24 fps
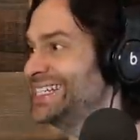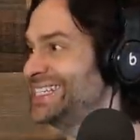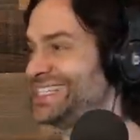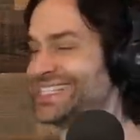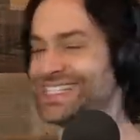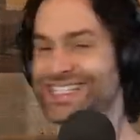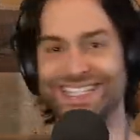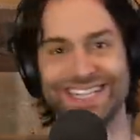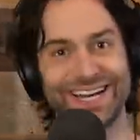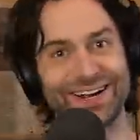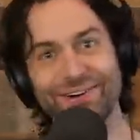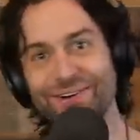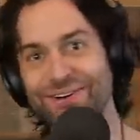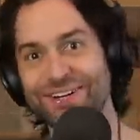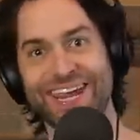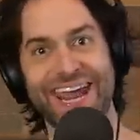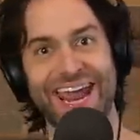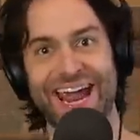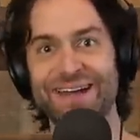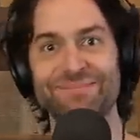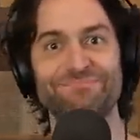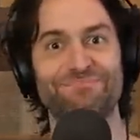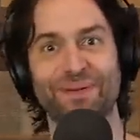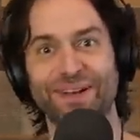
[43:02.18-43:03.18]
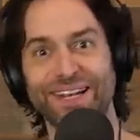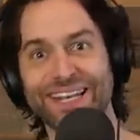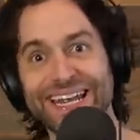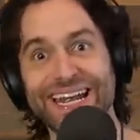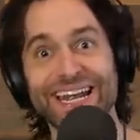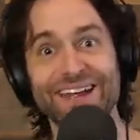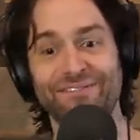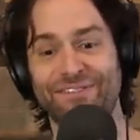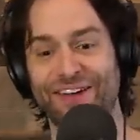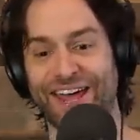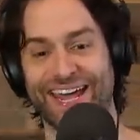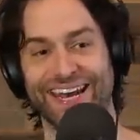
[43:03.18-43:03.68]
still can't
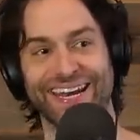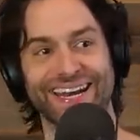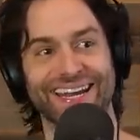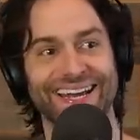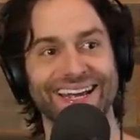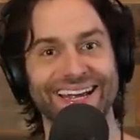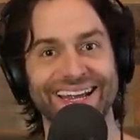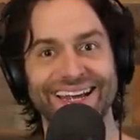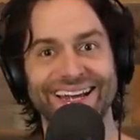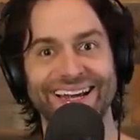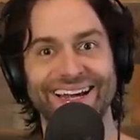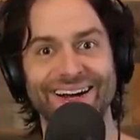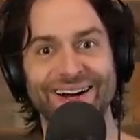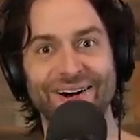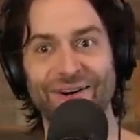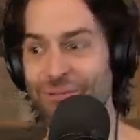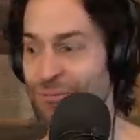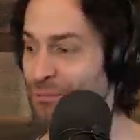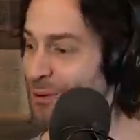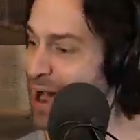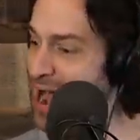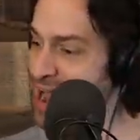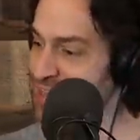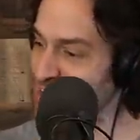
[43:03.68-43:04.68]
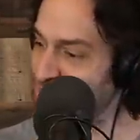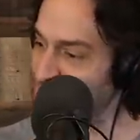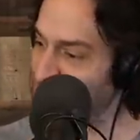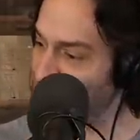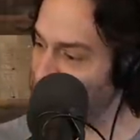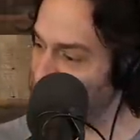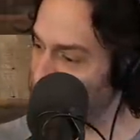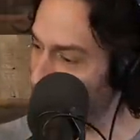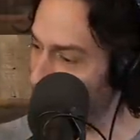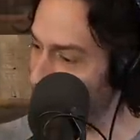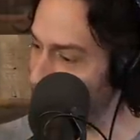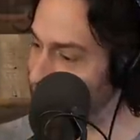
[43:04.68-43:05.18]
believe it. Why the
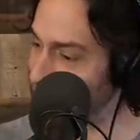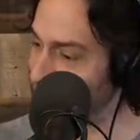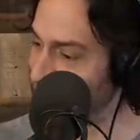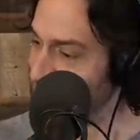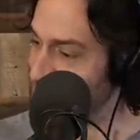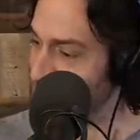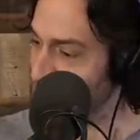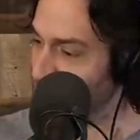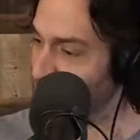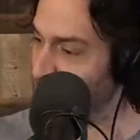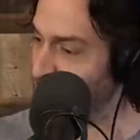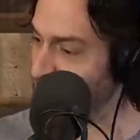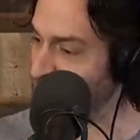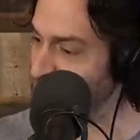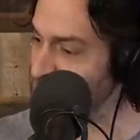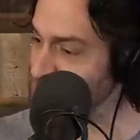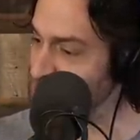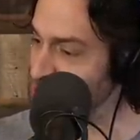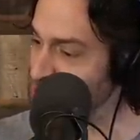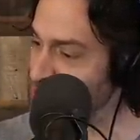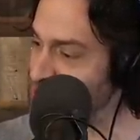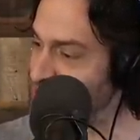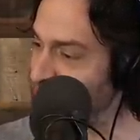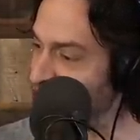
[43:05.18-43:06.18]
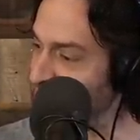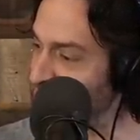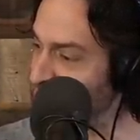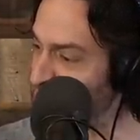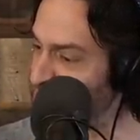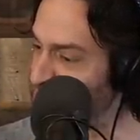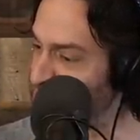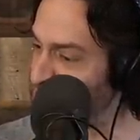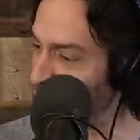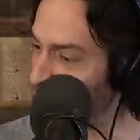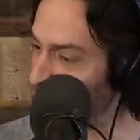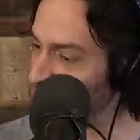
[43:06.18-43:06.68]
fuck wouldn't you take a
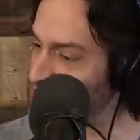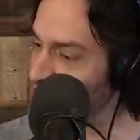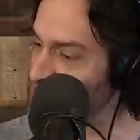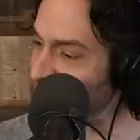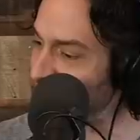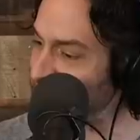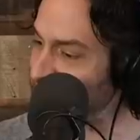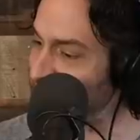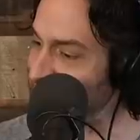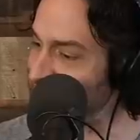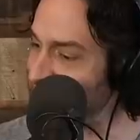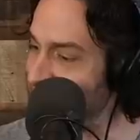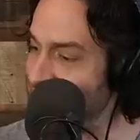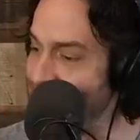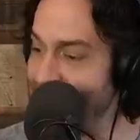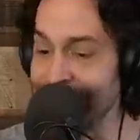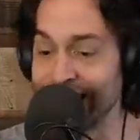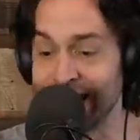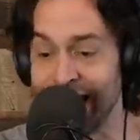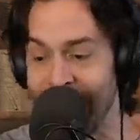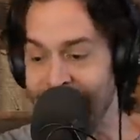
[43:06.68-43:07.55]
4-second ad